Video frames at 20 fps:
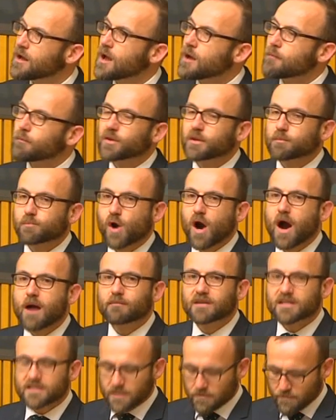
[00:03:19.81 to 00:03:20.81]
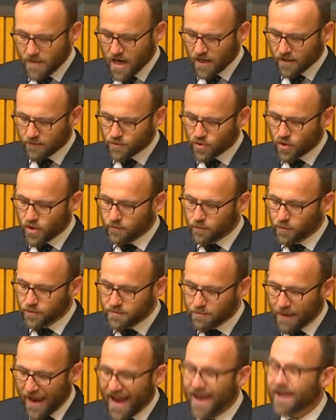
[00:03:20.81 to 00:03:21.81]
But the Prime Minister, Malcolm Turnbull's
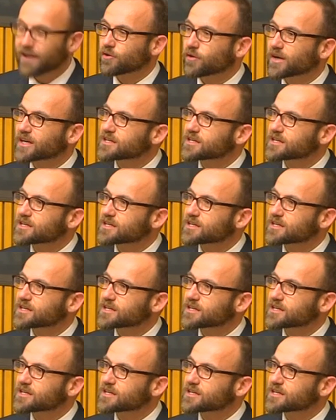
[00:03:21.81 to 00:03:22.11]
pandering